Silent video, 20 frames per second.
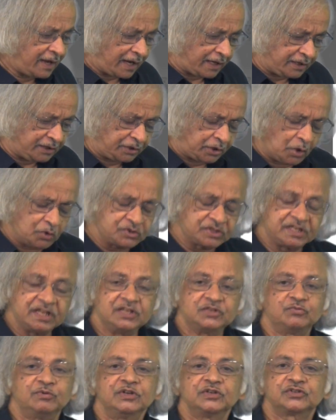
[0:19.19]
And in those
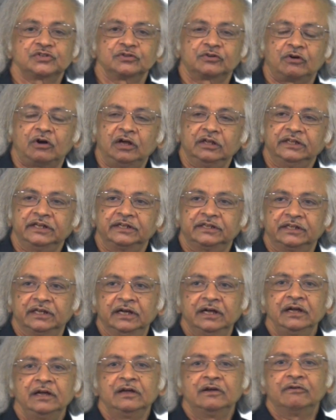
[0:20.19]
days, we used to call it
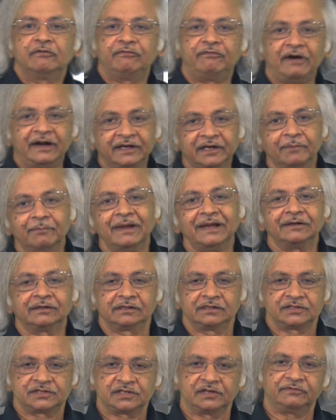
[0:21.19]
the
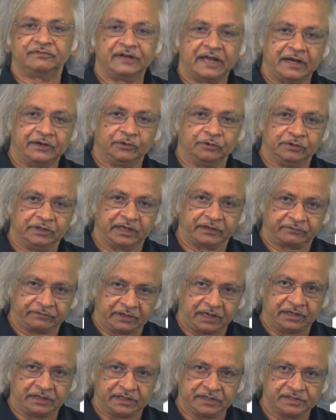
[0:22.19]
fundamentals of
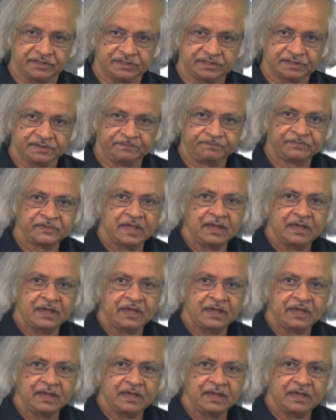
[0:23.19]
nanoelectronics.